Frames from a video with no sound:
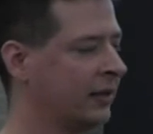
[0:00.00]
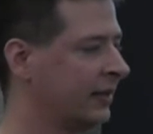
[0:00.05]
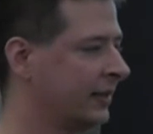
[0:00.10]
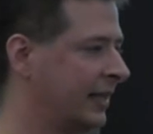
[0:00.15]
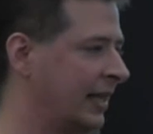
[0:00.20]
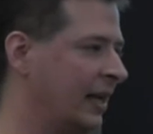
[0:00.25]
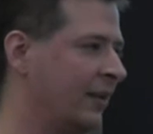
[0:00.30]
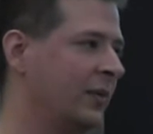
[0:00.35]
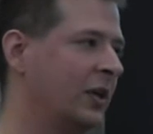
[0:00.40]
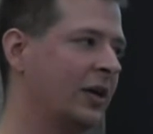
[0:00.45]

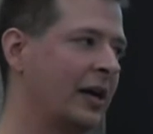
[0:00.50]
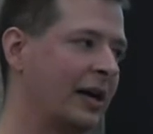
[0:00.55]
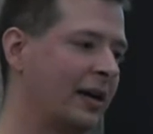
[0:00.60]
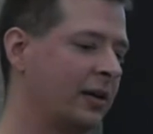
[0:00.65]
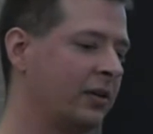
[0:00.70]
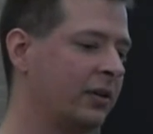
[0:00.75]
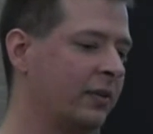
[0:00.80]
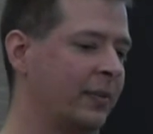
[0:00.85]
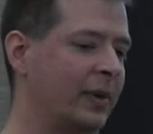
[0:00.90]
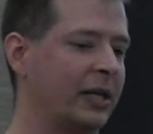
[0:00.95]
Sam, you got to
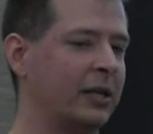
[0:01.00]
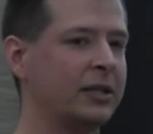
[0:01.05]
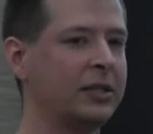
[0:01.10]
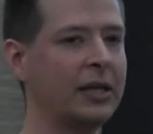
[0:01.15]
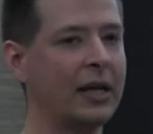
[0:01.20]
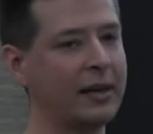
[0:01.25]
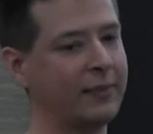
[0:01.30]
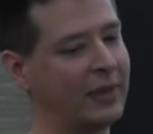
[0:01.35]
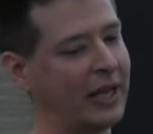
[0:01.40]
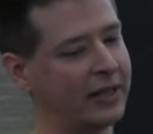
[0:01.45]
do a better
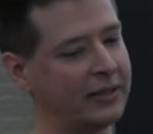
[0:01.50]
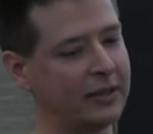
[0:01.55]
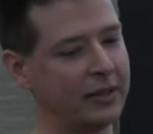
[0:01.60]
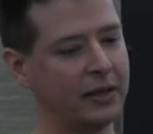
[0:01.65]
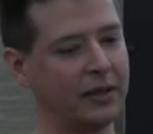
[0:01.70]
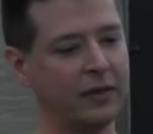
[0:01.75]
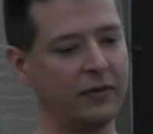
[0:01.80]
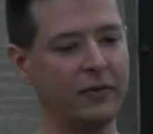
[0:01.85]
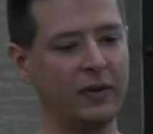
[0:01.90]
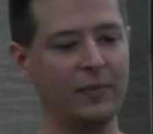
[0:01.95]
job, that's all
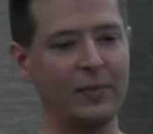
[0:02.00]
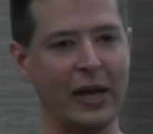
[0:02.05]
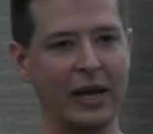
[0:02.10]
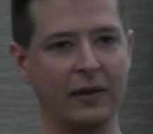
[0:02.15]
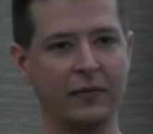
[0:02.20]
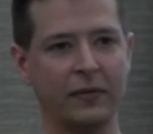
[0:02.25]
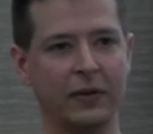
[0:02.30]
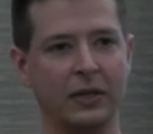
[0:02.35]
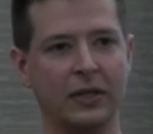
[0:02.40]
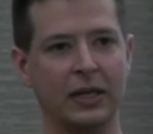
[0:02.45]
your
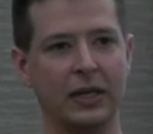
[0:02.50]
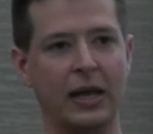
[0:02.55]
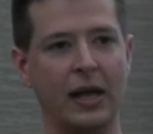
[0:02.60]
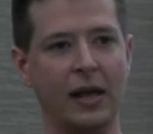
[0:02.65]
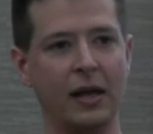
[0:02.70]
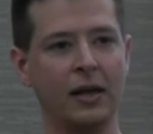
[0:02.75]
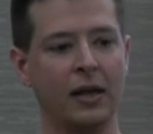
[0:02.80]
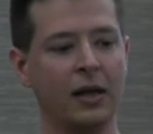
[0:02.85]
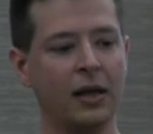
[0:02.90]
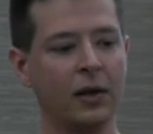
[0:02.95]
feedback for
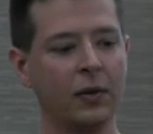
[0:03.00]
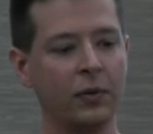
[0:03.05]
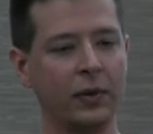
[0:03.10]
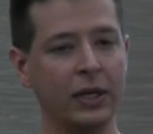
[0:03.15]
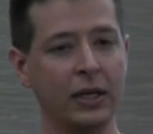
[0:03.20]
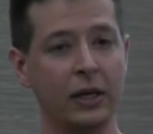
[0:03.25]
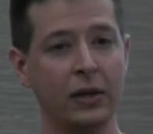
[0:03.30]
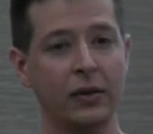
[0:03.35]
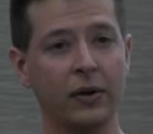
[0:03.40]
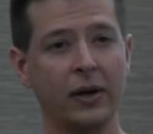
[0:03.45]
today. We
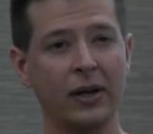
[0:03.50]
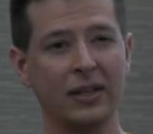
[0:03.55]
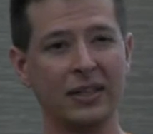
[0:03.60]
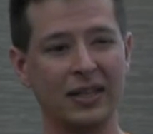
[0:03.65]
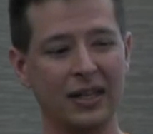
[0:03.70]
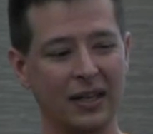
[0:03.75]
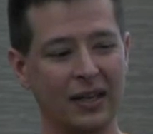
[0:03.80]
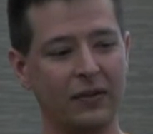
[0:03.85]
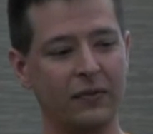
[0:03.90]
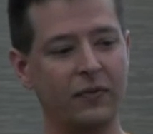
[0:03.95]
know
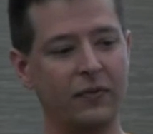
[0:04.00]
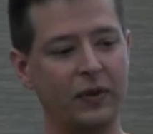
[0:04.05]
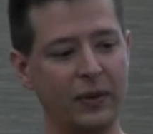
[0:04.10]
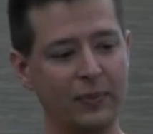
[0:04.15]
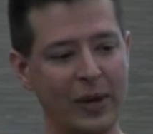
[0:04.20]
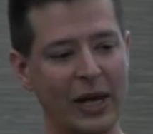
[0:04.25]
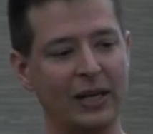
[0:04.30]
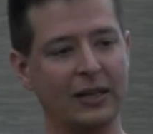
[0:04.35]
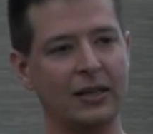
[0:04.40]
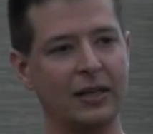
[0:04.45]
to give
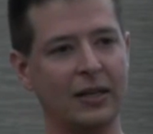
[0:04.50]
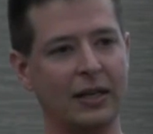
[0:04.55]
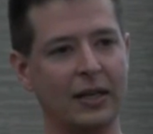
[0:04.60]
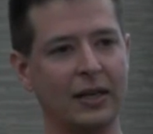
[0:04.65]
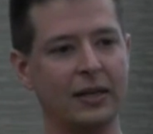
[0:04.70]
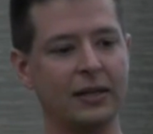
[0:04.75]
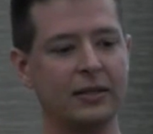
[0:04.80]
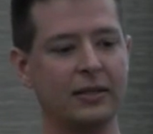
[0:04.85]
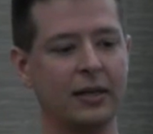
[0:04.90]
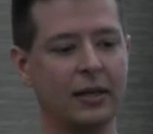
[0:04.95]
feedback to
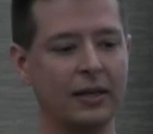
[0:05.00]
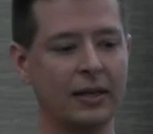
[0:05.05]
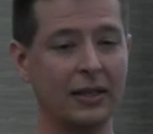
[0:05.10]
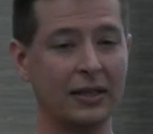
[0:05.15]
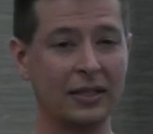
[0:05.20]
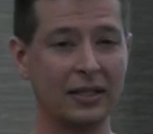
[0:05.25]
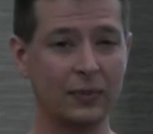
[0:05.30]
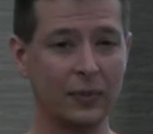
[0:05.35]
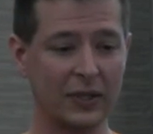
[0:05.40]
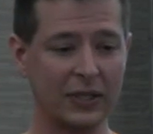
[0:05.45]
kids
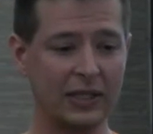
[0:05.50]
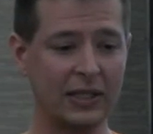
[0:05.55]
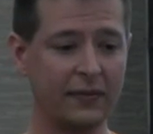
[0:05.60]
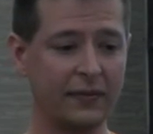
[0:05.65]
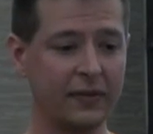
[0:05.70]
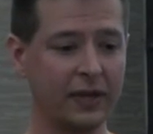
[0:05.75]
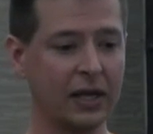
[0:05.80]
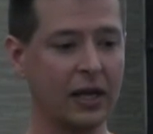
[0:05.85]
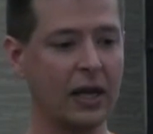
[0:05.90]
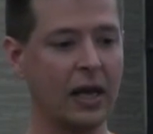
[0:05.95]
that's
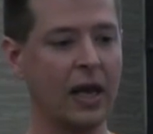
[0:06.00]
specific